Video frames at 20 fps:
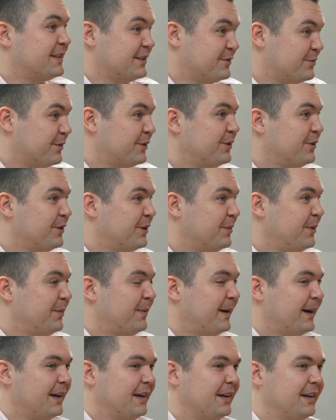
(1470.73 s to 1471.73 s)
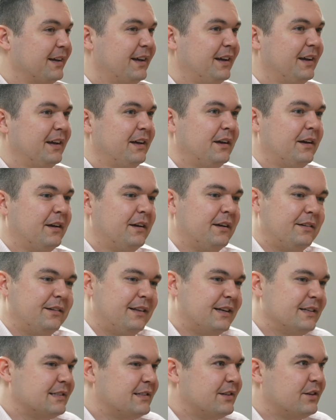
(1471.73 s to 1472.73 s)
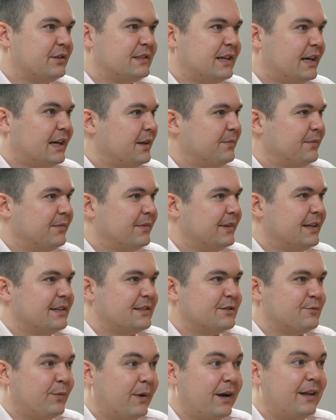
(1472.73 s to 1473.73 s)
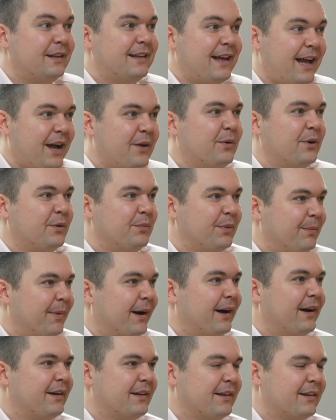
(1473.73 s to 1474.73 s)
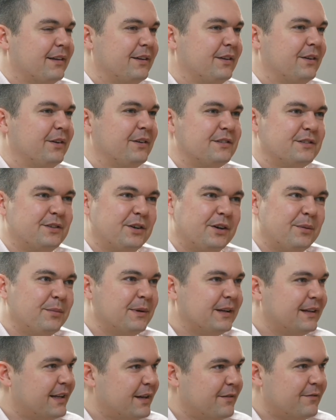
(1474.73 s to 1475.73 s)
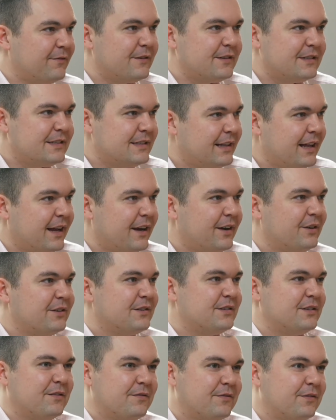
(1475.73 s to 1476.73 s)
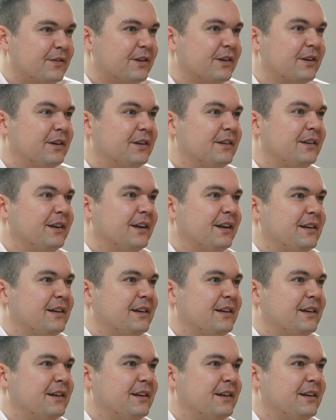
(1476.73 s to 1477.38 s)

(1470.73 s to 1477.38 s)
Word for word: That's when you're going to be buying. That's their time. That's yeah. when they will be buying. You yeah. Know, it's going to be different scenarios, different.